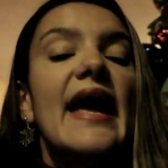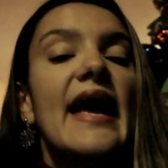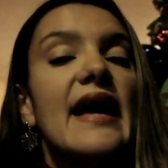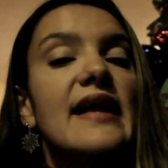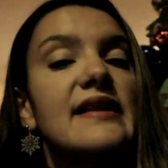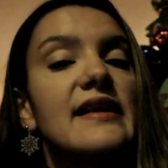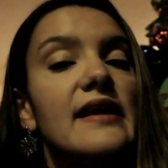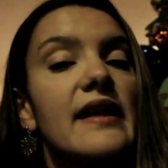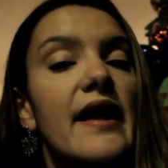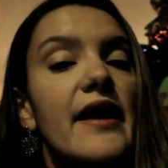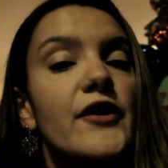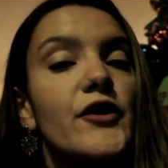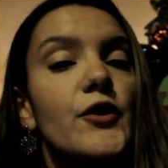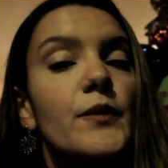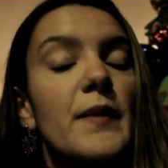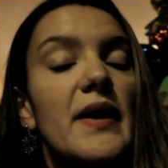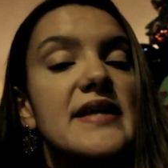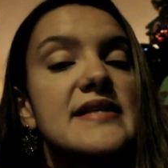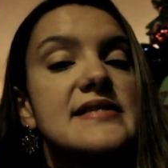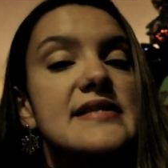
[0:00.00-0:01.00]
End the
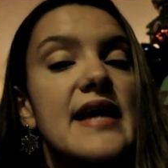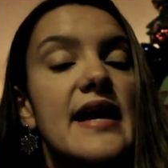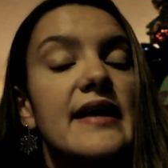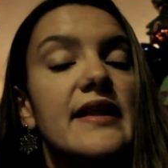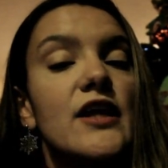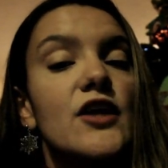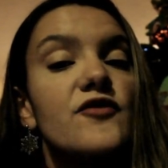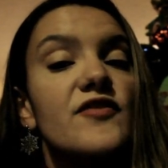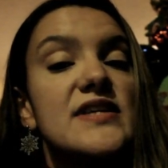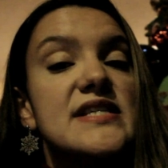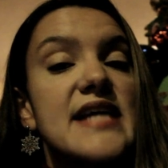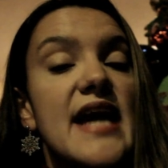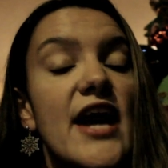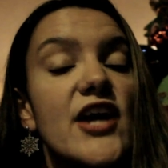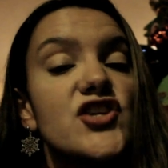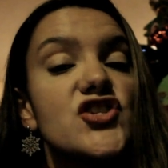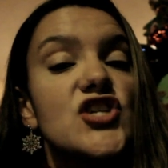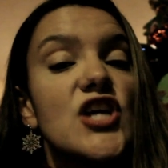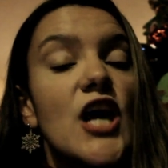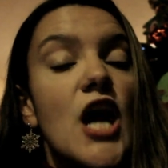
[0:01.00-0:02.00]
letter by saying that you've
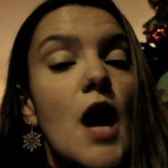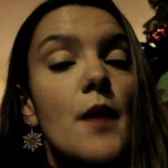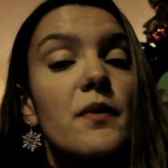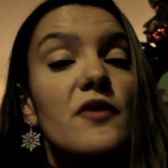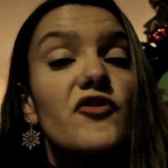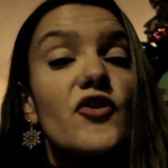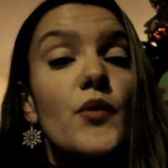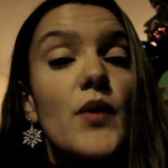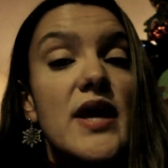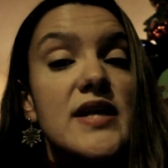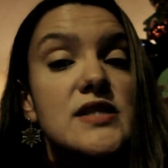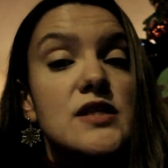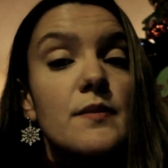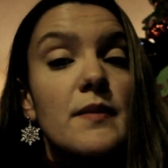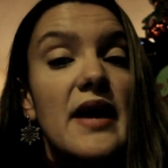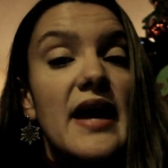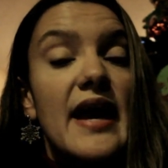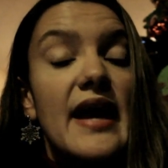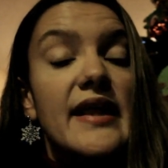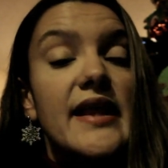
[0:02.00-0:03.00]
attached a copy of a
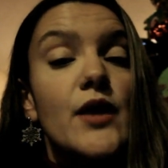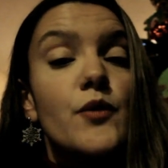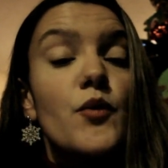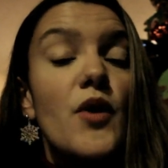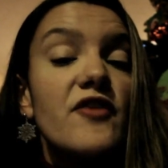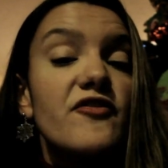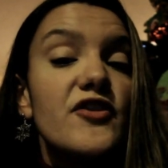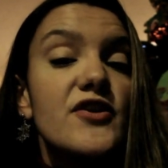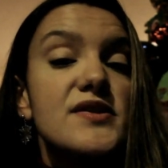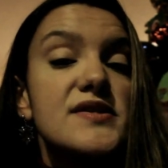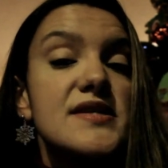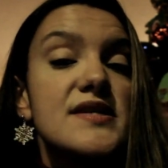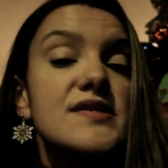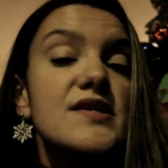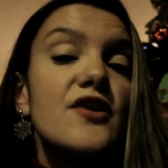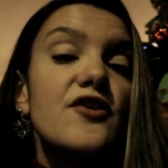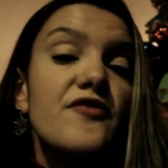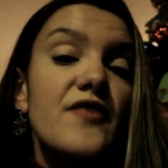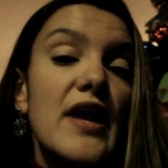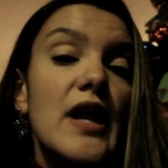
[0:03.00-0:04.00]
resume and that
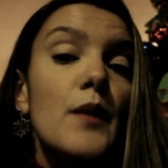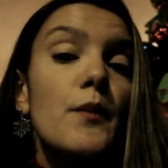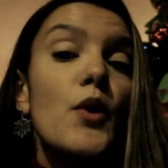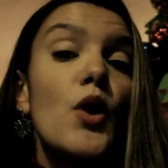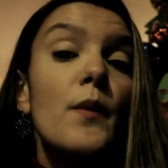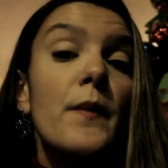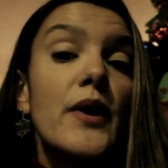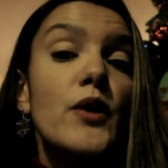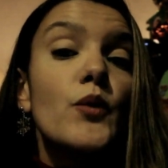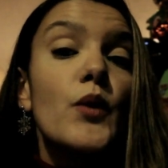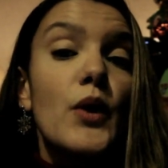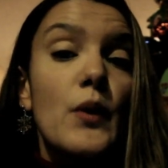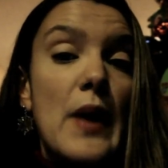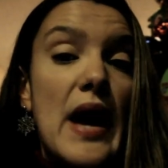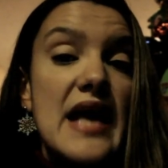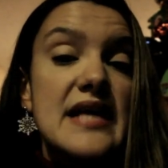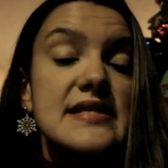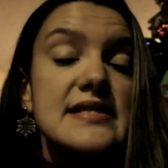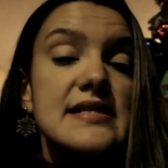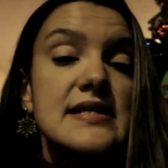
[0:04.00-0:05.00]
references are available upon
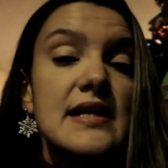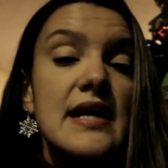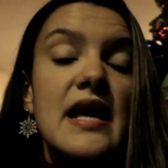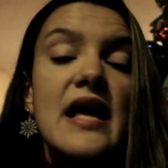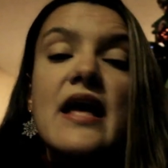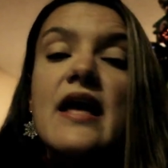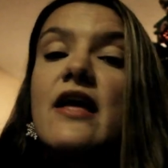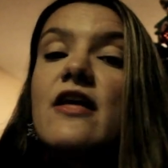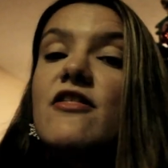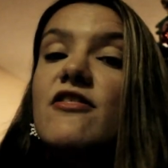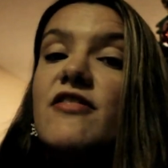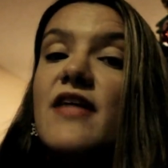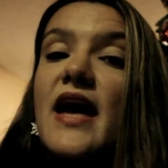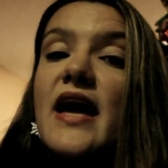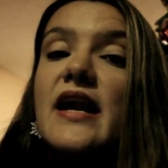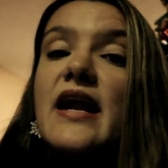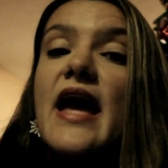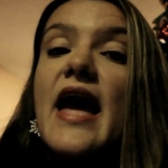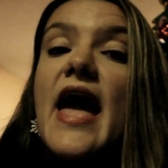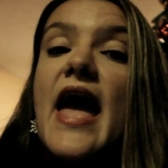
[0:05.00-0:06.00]
request.
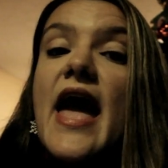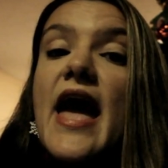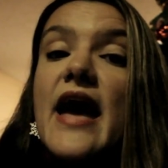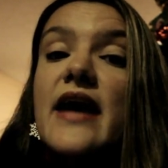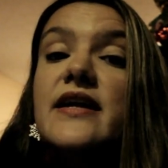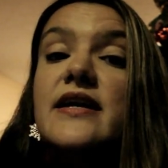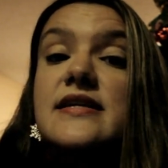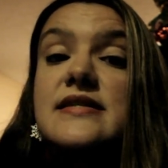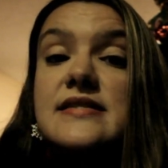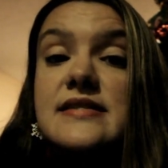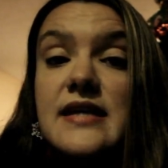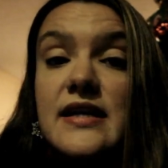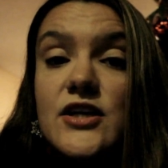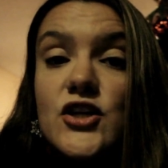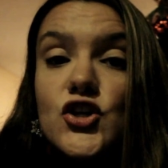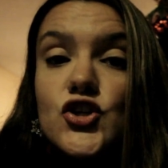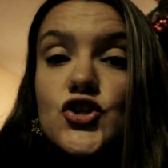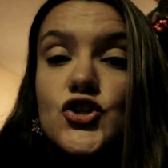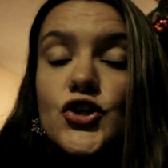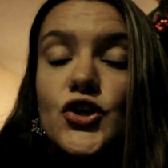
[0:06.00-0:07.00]
Then add a
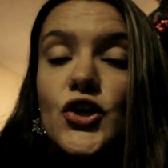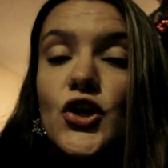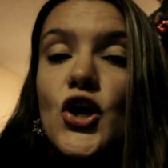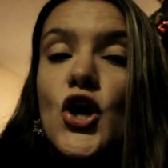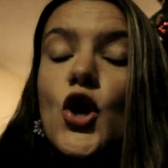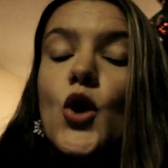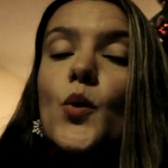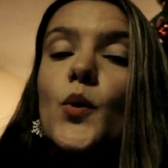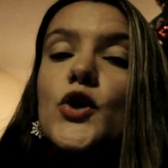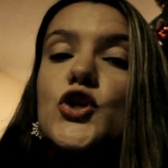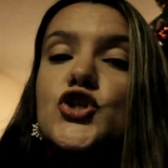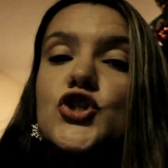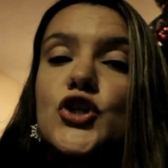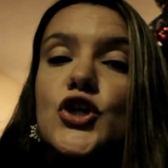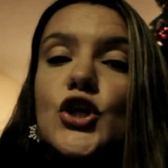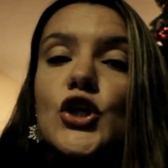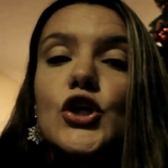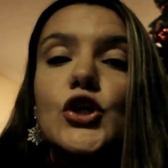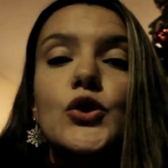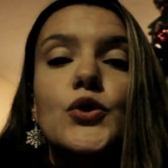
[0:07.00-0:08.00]
signature, which
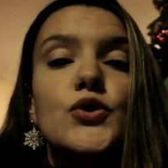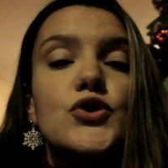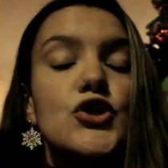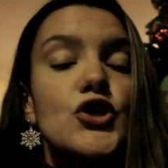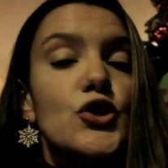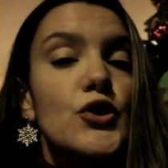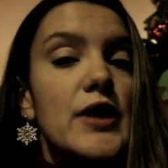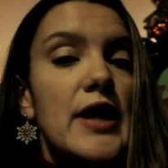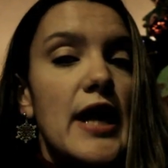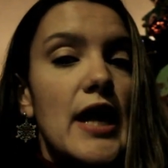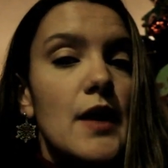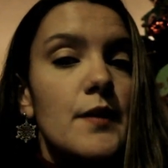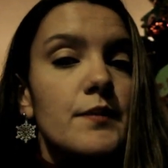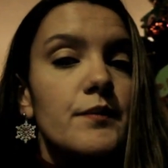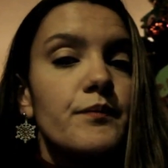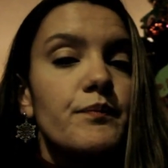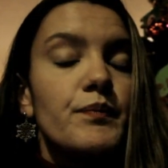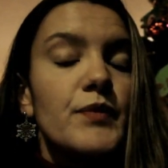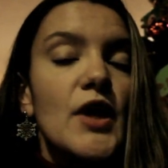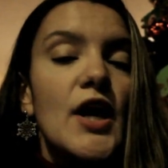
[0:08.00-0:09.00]
should include your
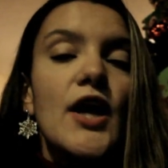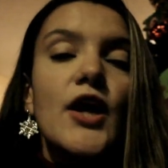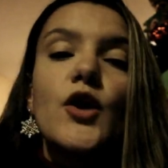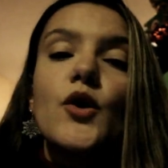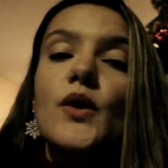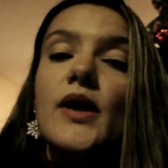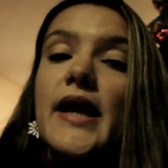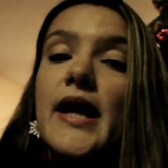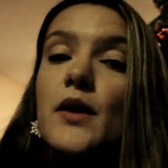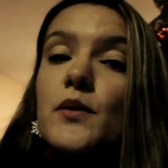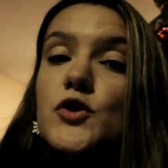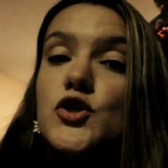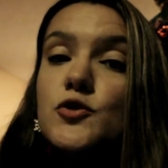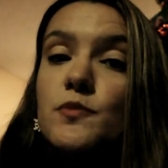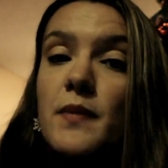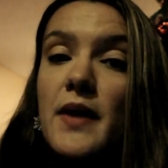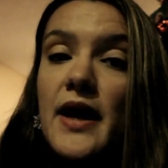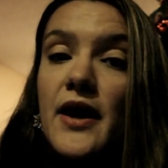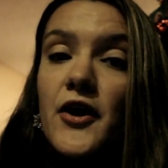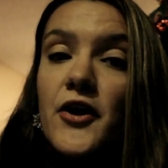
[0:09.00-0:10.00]
name, your
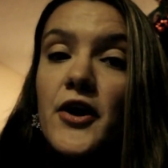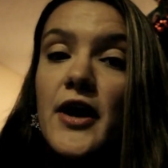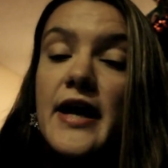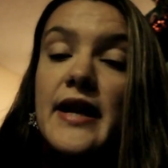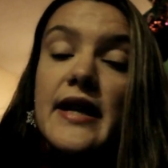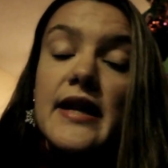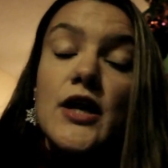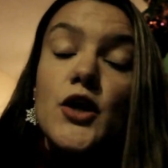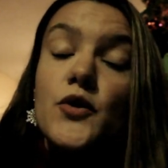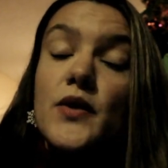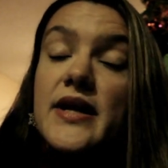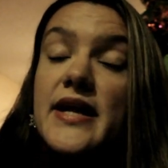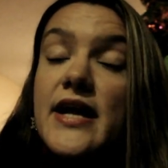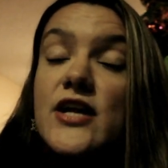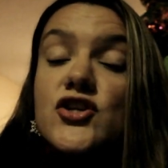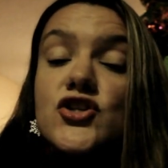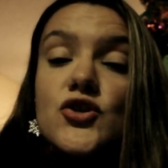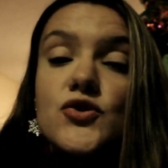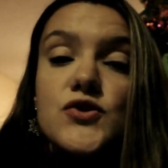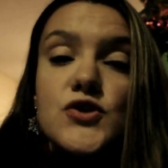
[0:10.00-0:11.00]
language pair, and any
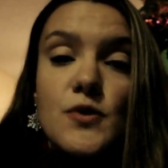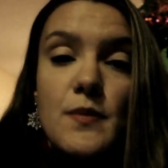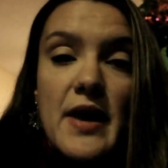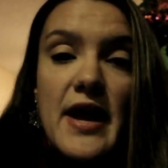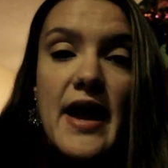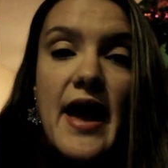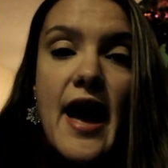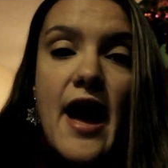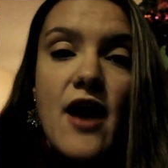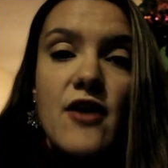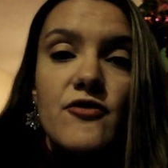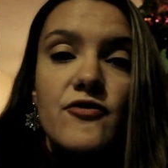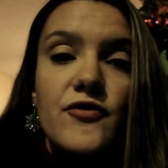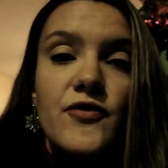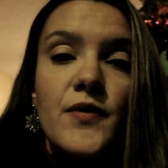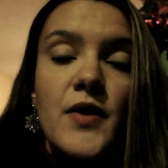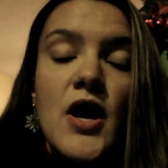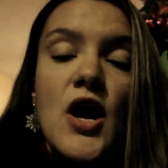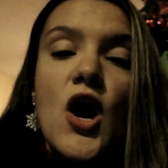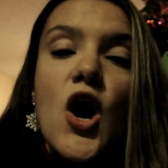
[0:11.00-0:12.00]
credentials you may
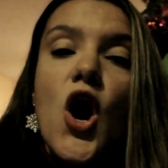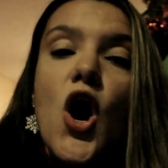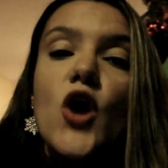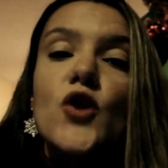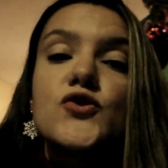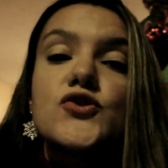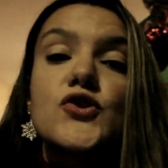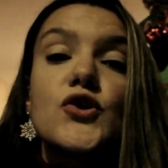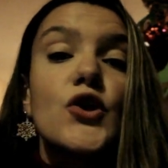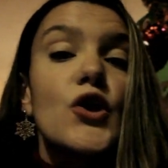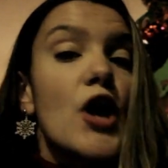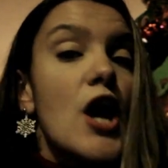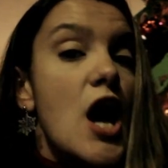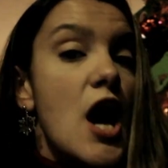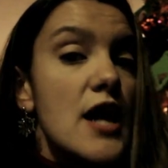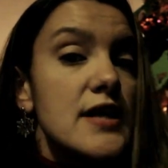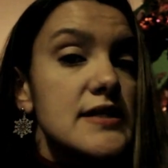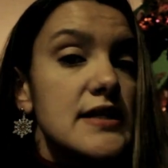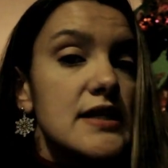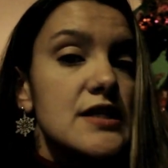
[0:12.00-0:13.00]
have. Also your
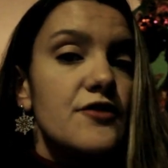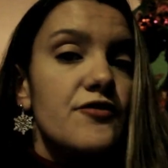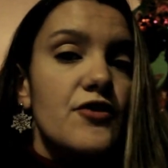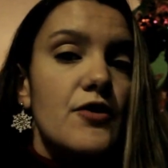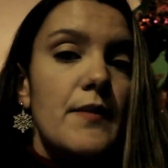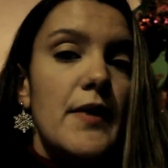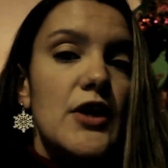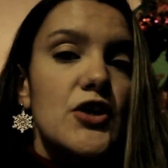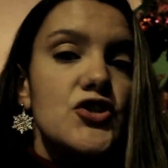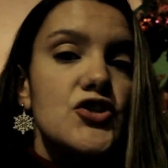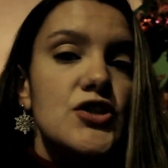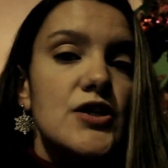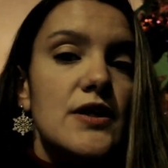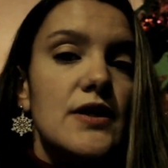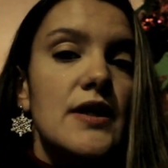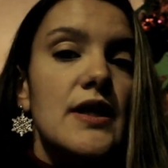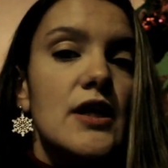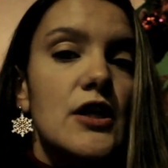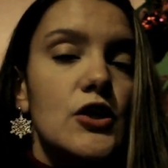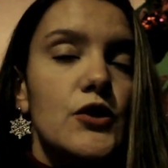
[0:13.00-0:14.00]
contact information,
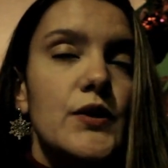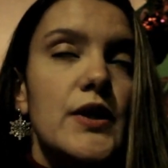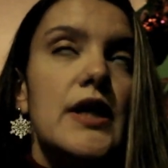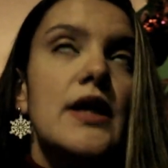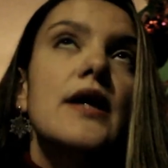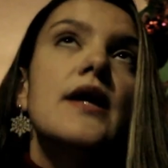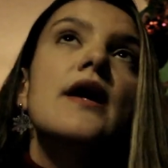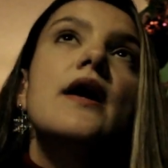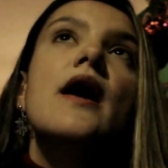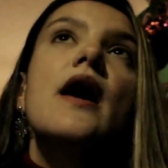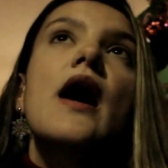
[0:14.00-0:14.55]
including